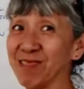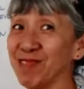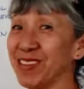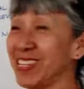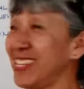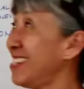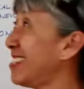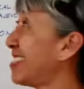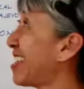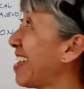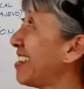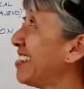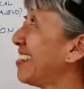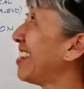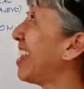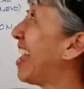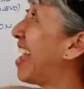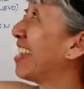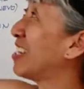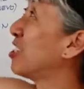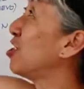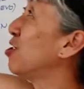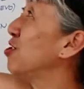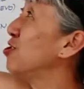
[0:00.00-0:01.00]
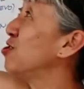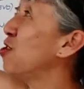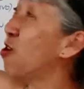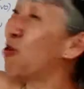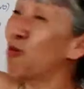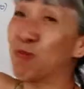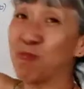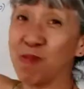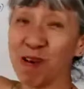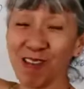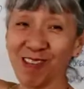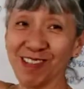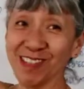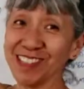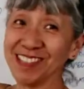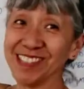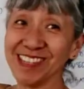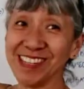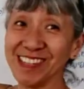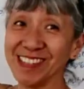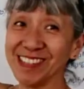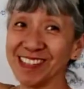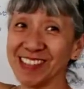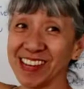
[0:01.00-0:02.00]
We decided that actually no
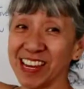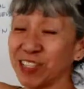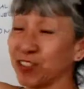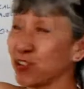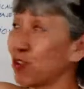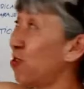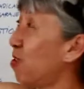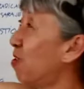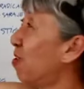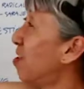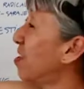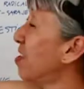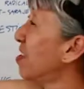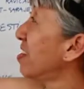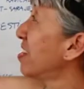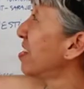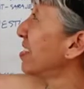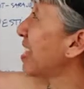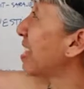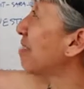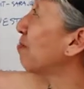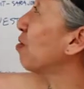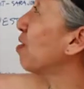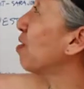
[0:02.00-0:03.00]
policies at all that were